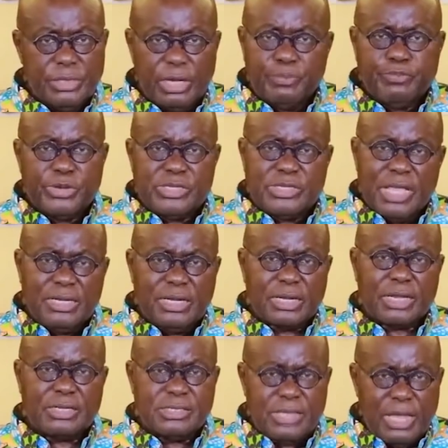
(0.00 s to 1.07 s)
and
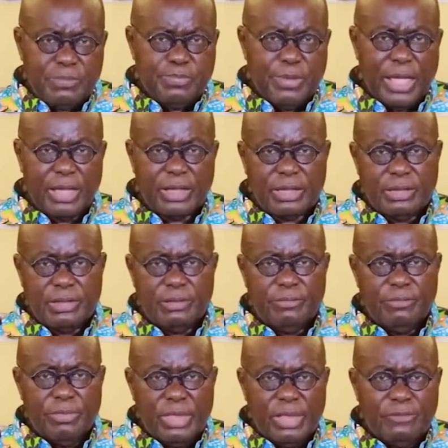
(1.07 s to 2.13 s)
presented a setback
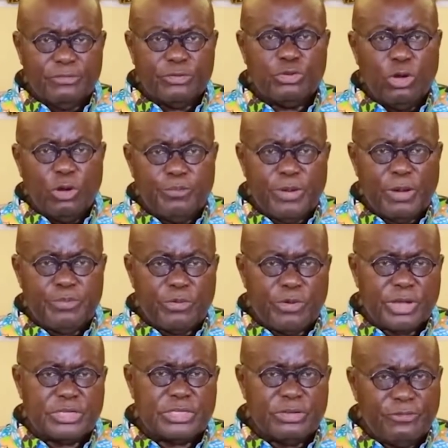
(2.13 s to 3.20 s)
for your
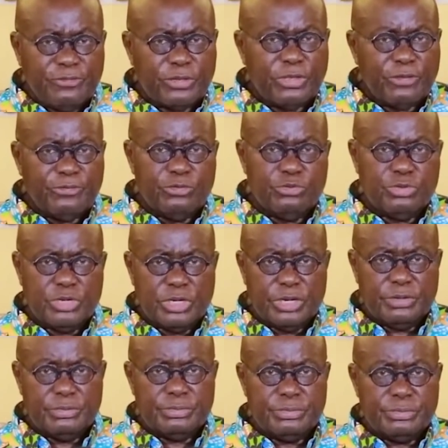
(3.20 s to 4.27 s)
preparation for the future.
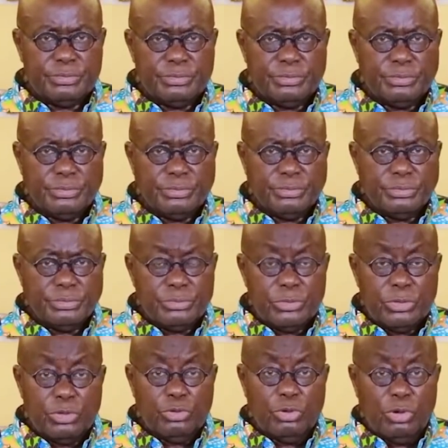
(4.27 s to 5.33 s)

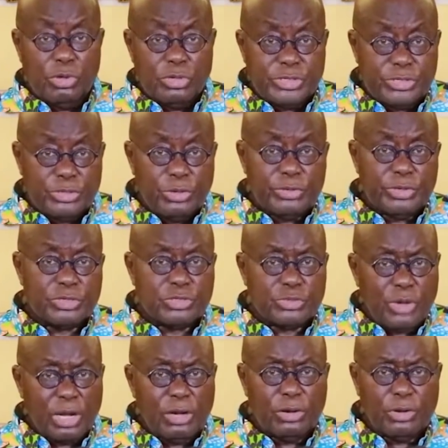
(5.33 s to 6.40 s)
You all saw the
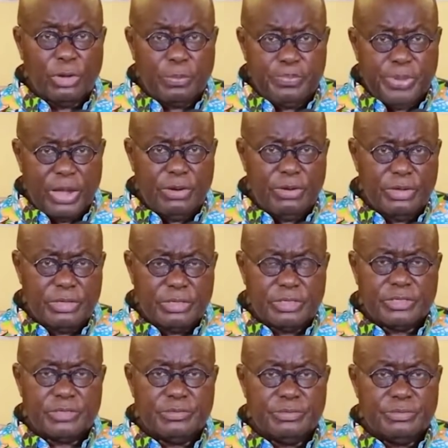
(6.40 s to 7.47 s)
struggle your
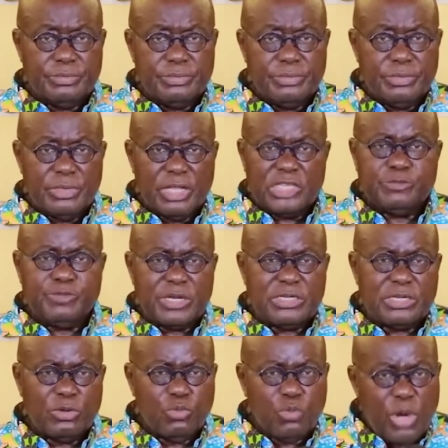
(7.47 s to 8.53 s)
parents,
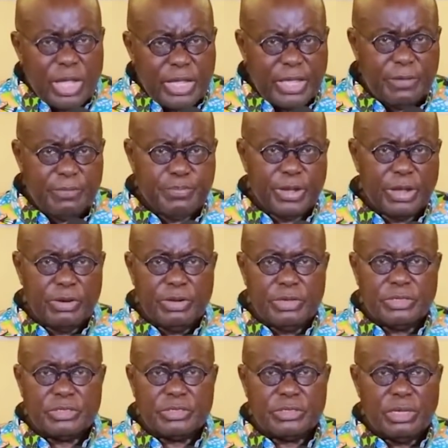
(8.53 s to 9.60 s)
especially working
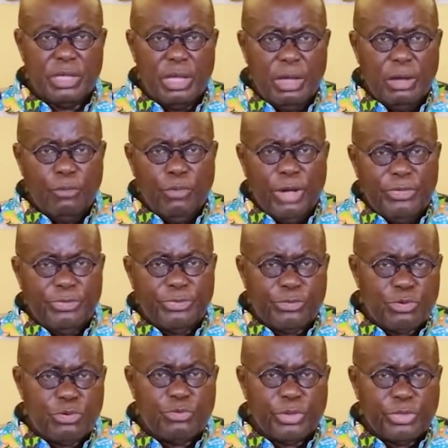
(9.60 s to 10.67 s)
parents, went
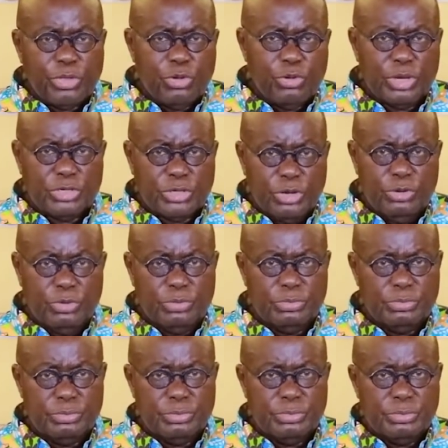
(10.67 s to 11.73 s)
through with you at home
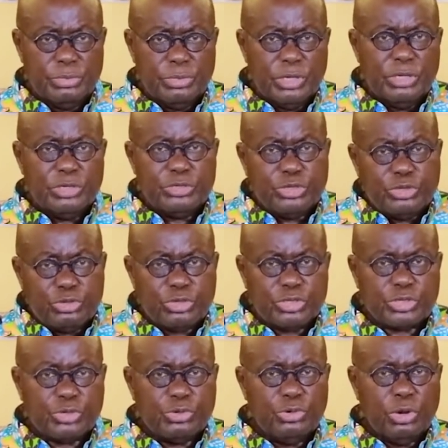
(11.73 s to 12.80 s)
due to
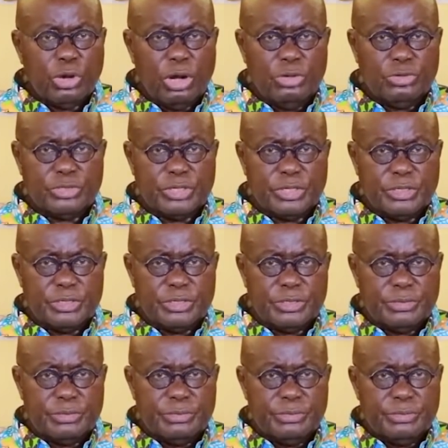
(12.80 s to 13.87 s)
school closures.